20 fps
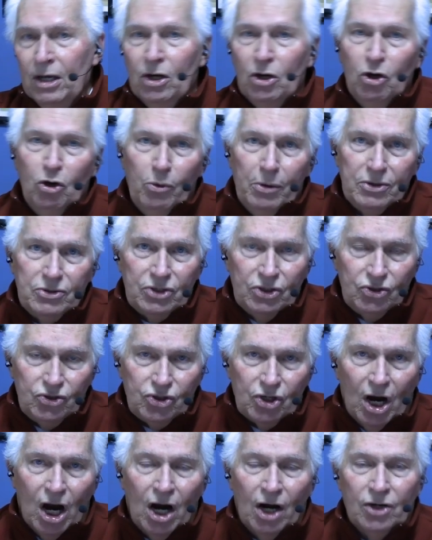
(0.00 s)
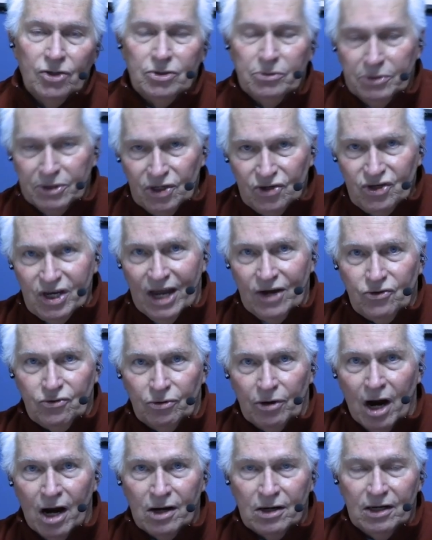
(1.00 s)
who was in charge, was the
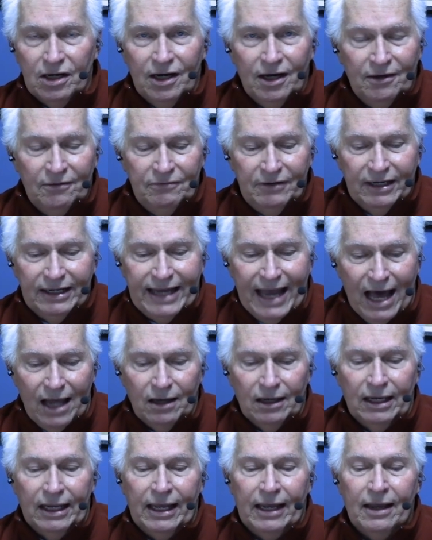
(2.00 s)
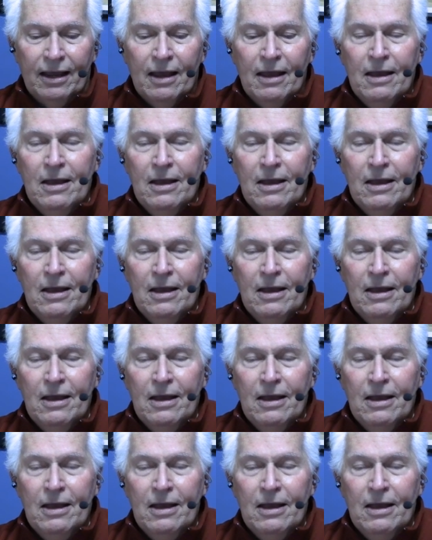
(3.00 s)
tetrarch of Galilee.